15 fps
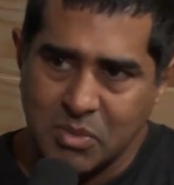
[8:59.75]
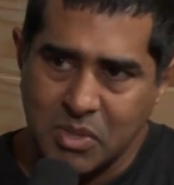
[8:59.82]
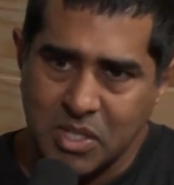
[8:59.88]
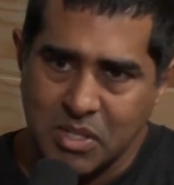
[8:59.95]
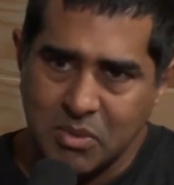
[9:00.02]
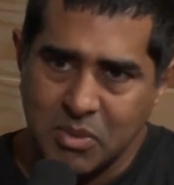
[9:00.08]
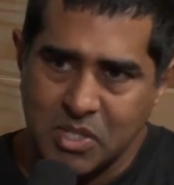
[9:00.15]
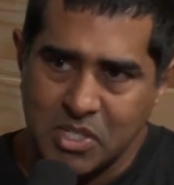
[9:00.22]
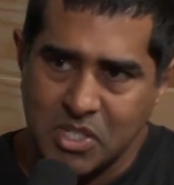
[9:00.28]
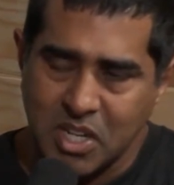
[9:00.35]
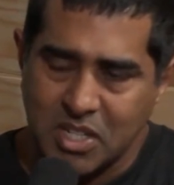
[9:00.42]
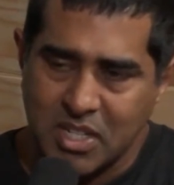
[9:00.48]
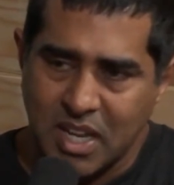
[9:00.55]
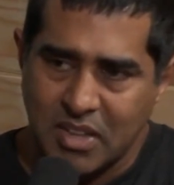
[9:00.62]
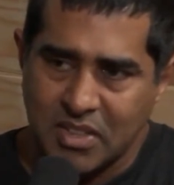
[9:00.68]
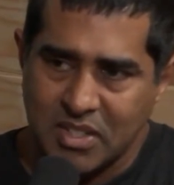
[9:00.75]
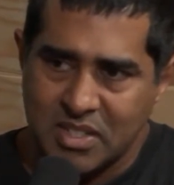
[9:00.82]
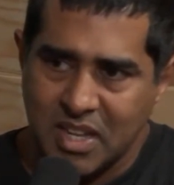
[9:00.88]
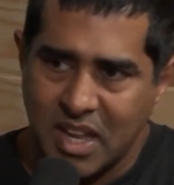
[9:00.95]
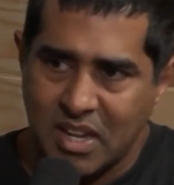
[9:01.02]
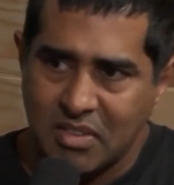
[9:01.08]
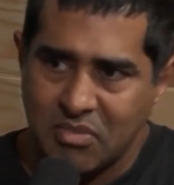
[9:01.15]
we shut down the
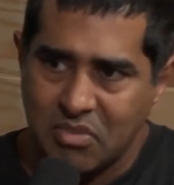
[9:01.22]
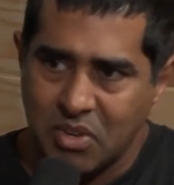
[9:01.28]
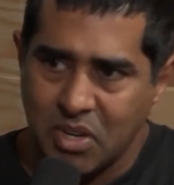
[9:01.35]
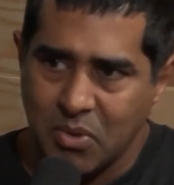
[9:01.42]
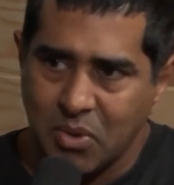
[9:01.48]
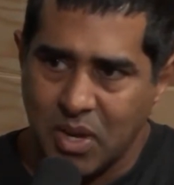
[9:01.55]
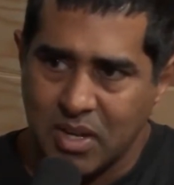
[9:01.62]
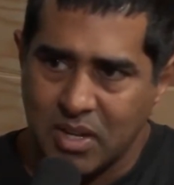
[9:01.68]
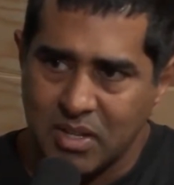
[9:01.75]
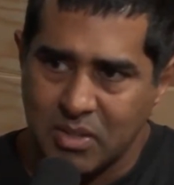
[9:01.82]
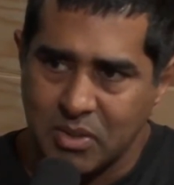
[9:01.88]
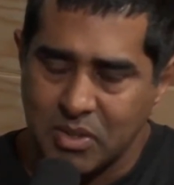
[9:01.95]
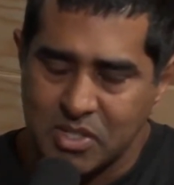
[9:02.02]
10 freeway to do